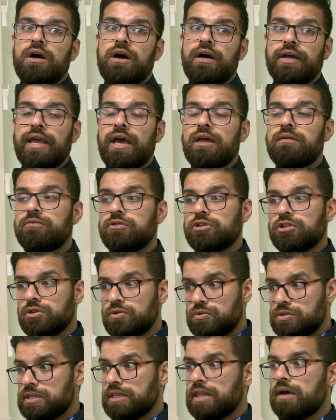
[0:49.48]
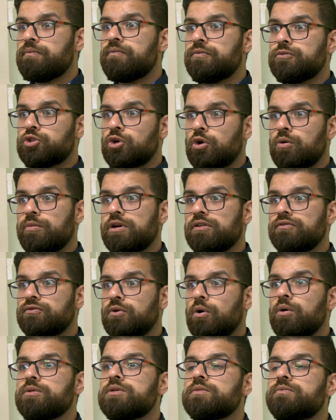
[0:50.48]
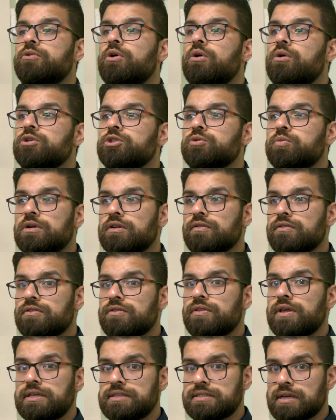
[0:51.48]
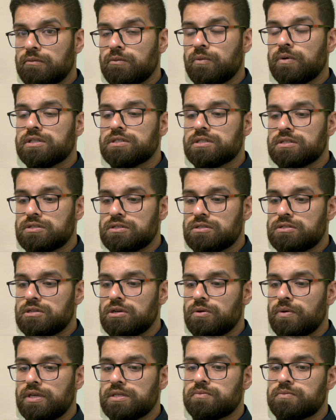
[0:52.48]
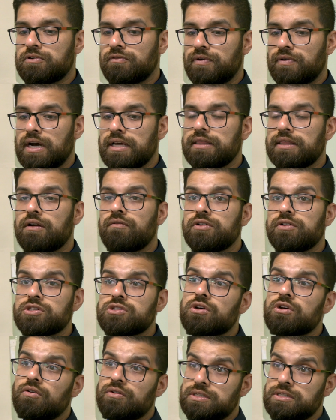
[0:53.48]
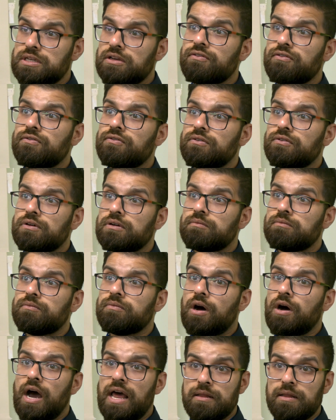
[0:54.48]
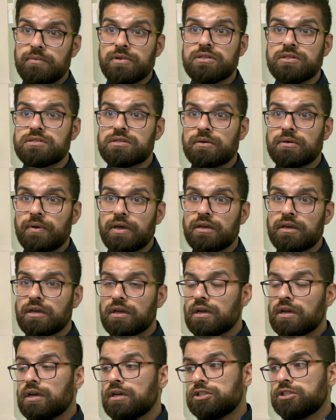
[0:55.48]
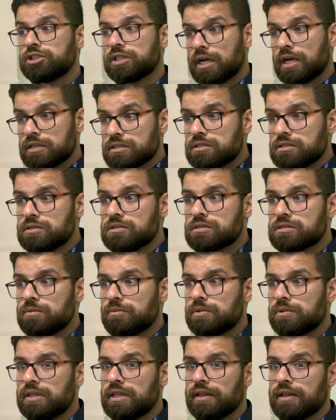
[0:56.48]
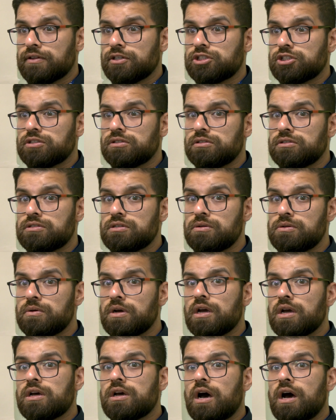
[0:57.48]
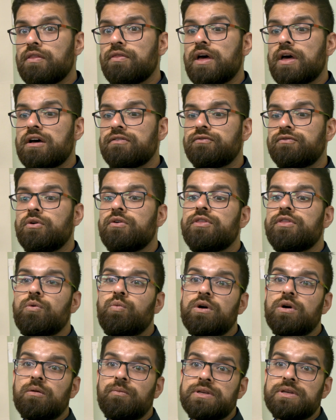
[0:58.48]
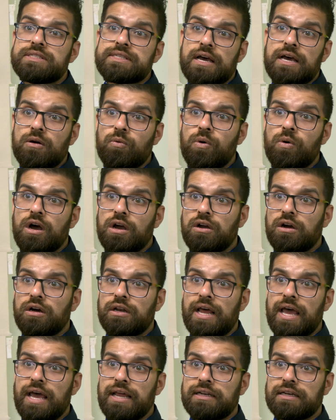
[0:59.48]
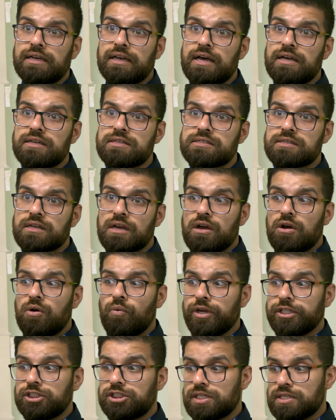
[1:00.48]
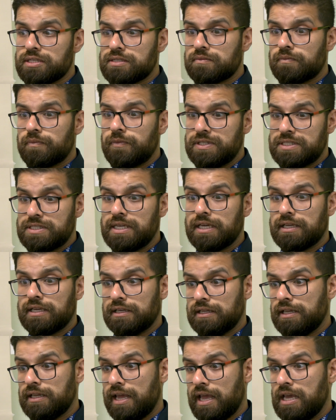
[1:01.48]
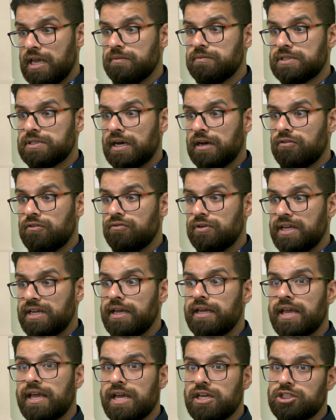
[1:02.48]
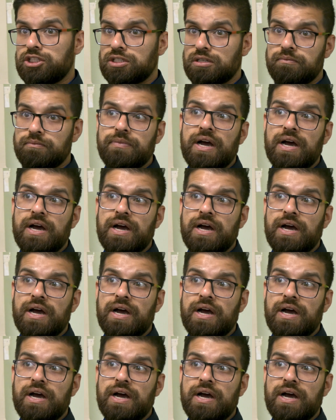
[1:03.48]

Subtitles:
Again, using that trauma-informed approach, one of the things that we wanted to do is provide that restorative element to it. Child's done something that they shouldn't do, and therefore they will be set at work on EDClass, which is particularly aimed at re-engaging them